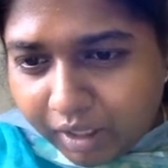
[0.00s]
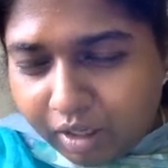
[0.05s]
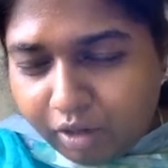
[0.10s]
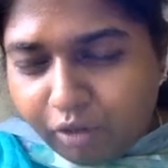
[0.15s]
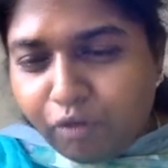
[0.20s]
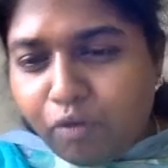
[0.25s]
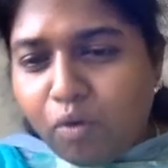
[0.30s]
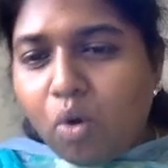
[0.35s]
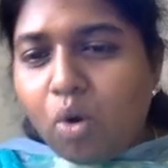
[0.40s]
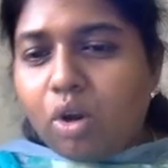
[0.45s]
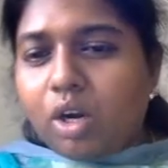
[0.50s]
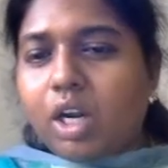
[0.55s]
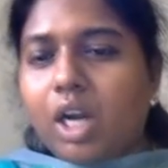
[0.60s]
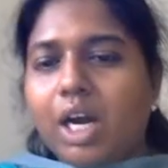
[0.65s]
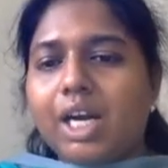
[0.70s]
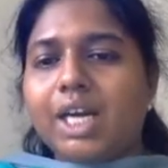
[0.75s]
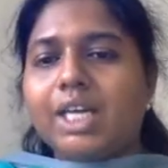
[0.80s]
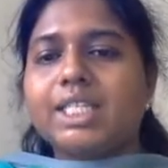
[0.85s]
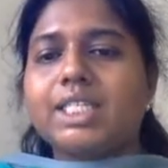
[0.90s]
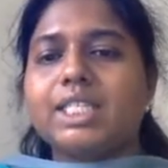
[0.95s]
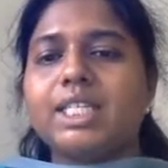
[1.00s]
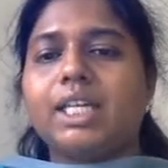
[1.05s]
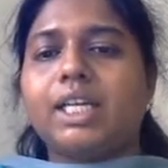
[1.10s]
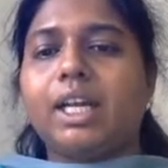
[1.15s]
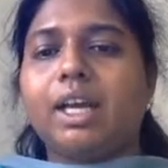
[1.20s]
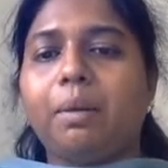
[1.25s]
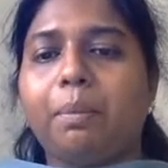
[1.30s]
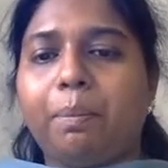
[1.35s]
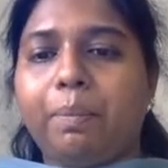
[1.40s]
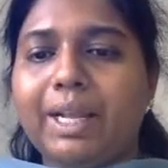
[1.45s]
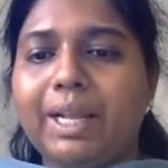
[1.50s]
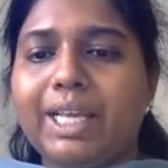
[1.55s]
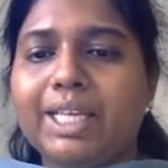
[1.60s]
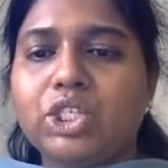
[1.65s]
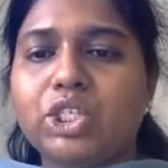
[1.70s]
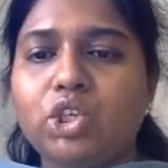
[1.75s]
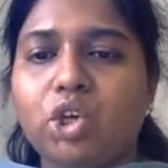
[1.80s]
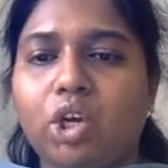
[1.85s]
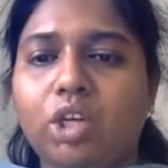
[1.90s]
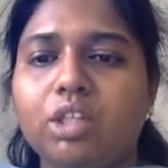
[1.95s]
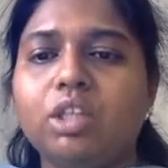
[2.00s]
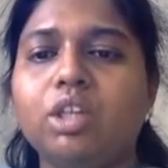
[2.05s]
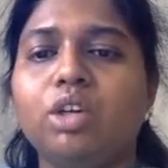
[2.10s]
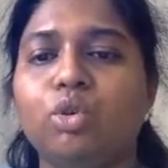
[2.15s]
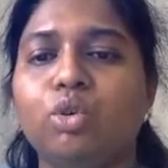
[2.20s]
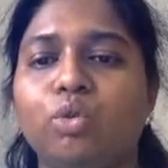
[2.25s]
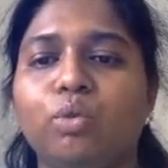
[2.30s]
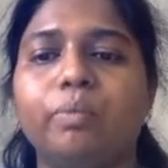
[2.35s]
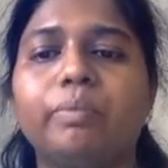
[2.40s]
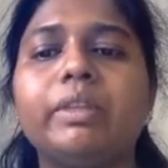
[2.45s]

4 cards that are placed on the loom.